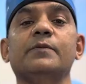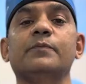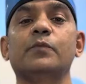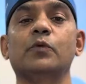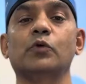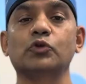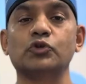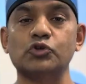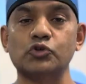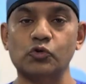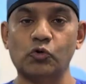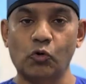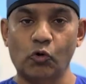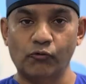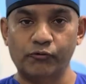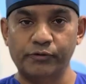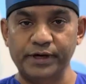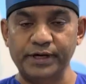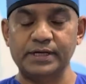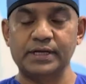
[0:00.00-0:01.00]
post
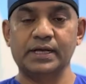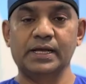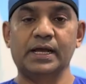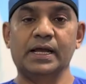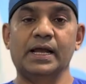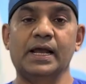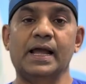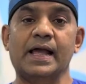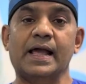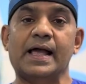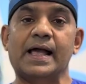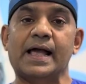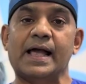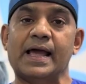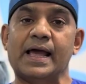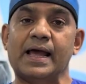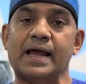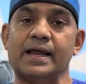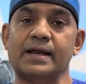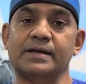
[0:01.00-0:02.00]
COVID,
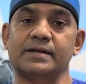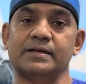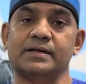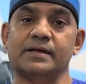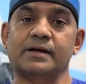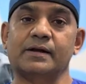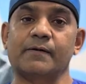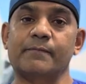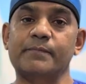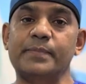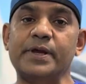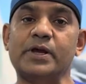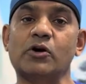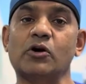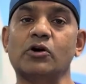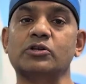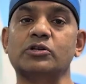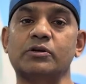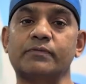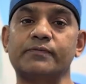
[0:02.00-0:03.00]
and
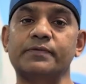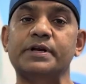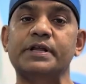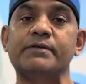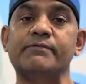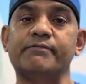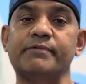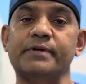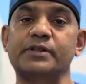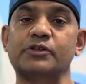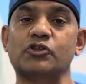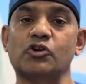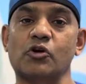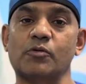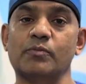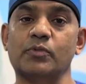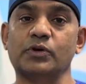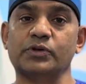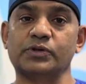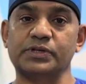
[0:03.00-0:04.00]
because of deep vein
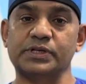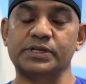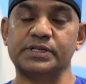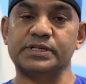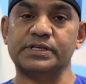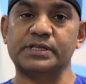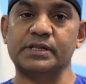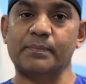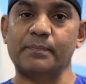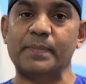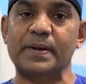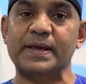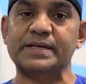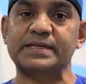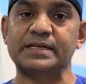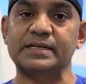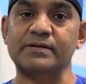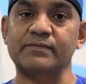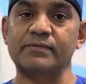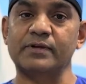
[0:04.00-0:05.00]
thrombosis, the
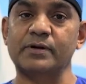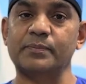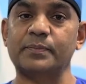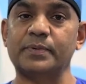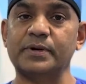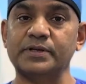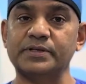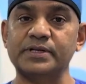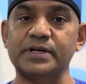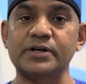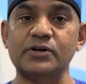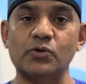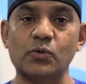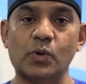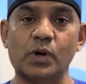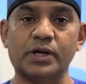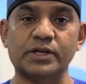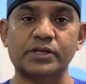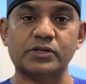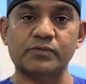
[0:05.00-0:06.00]
patient will present to
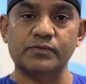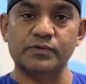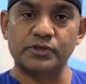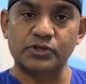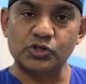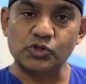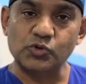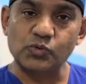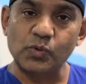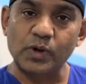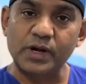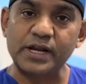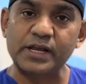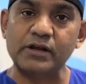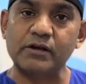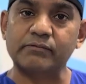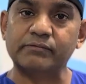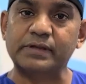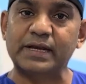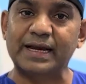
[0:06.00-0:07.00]
us with
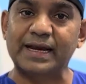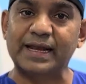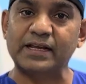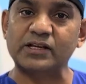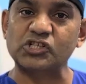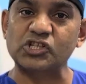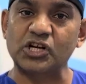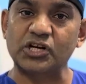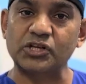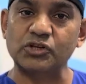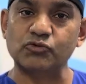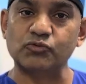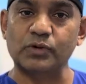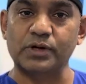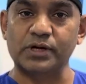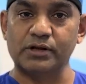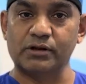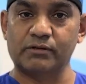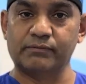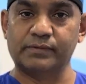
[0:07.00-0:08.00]
swelling of the leg, sudden
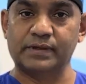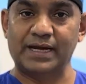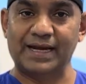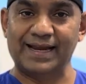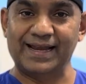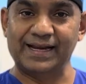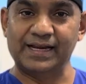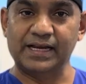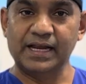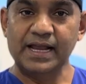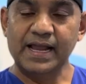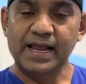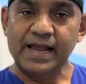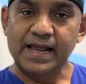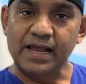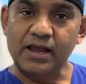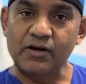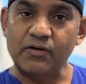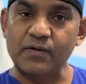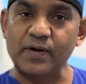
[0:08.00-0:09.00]
swelling of the leg,
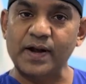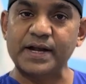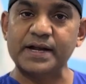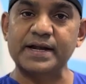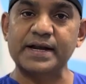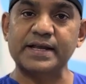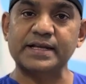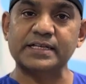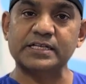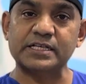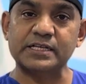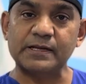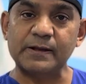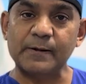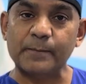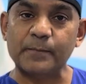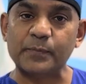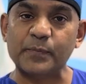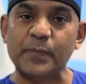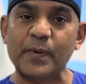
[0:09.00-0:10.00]
redness,
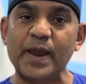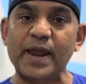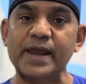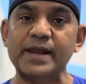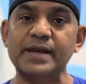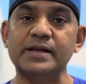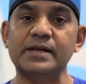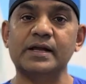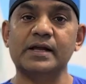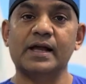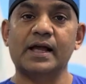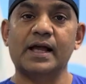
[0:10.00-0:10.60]
pain,